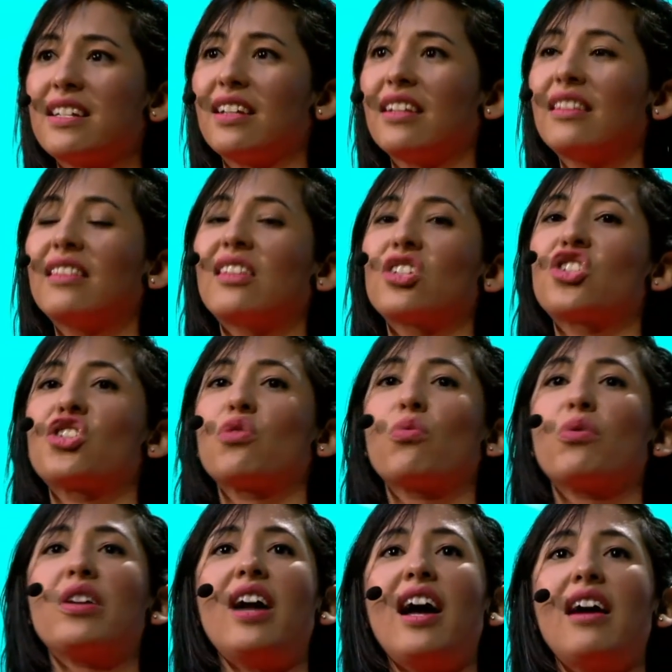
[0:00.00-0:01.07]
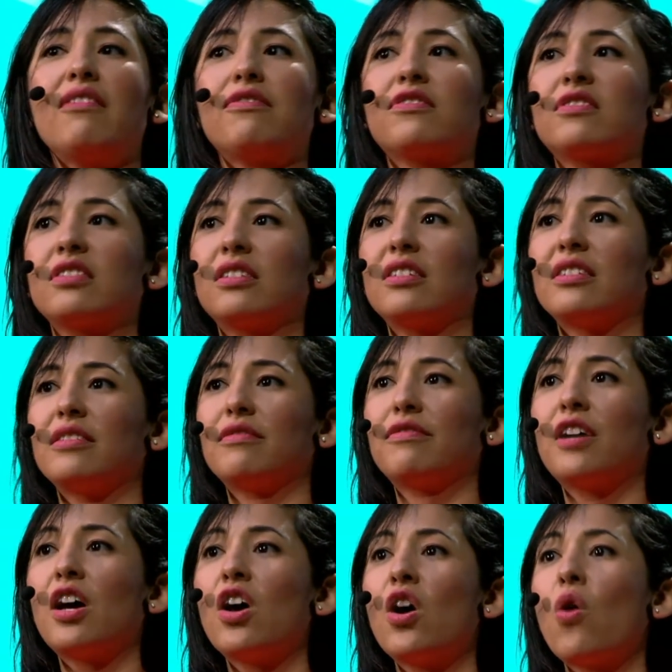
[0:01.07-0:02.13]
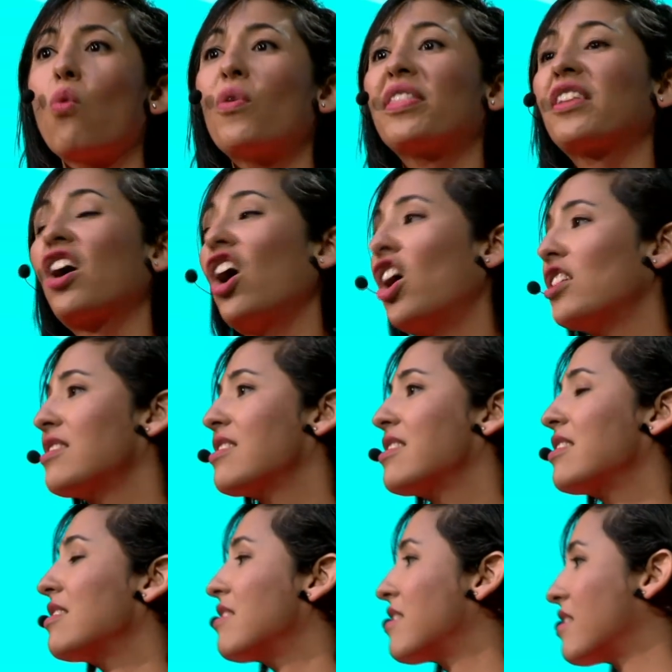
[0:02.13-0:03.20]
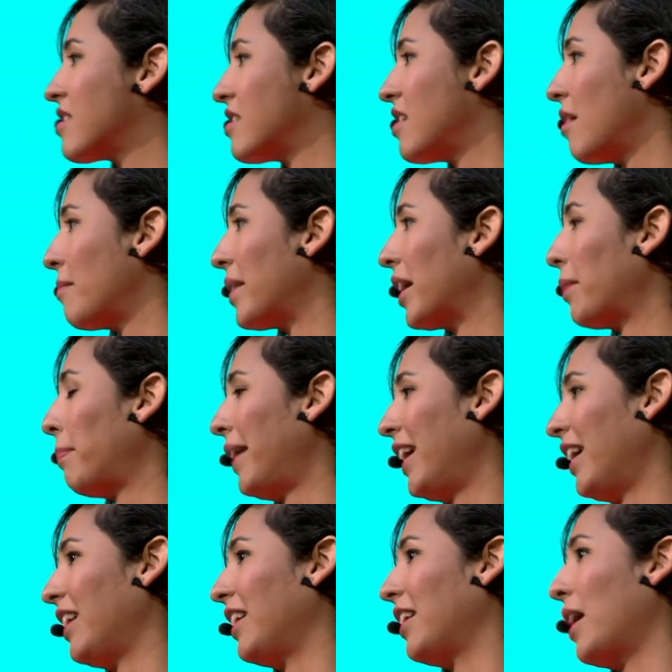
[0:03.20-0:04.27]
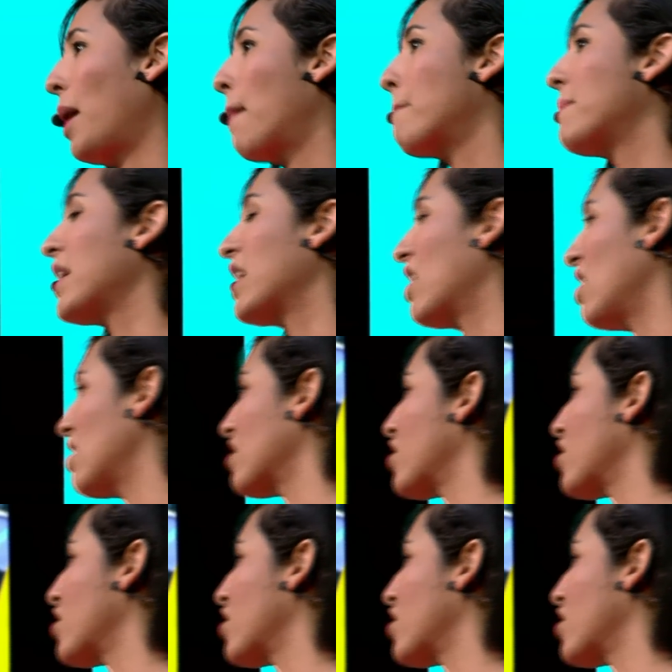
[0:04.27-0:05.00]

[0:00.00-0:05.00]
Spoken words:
that she would have to live with constant stomach pain because of